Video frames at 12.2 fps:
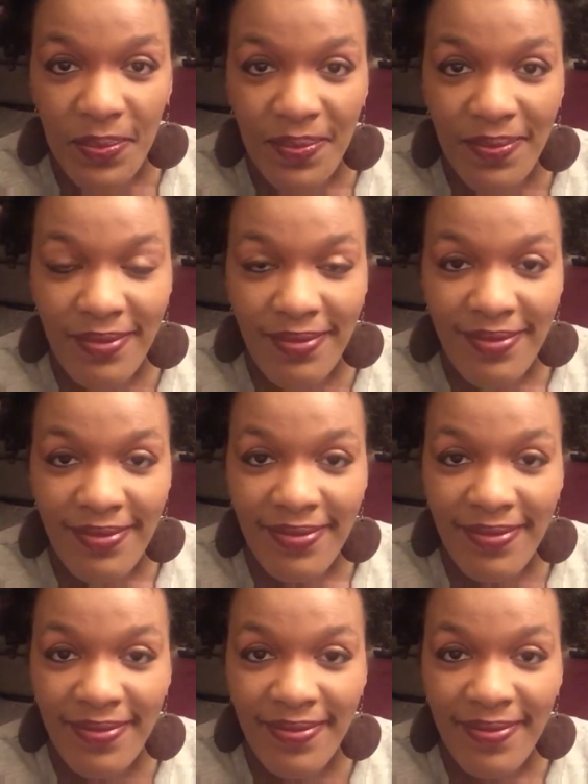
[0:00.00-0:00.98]

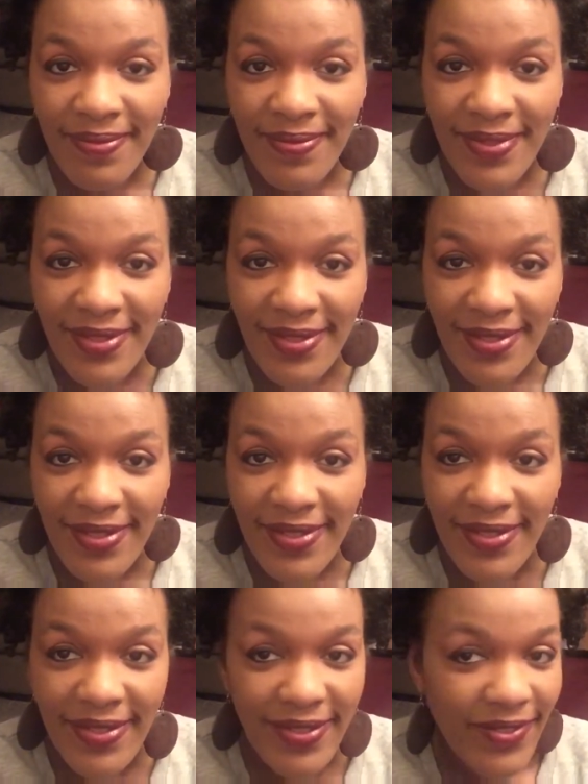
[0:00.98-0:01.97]

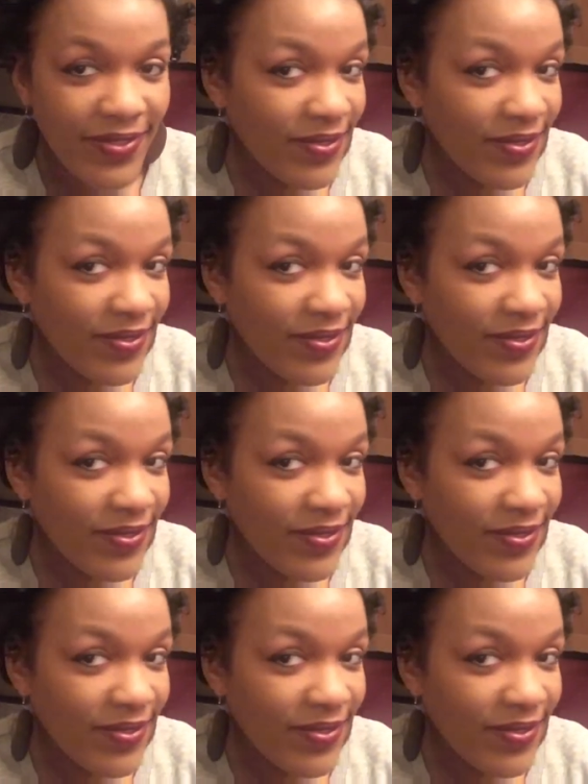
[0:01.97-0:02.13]
(silence)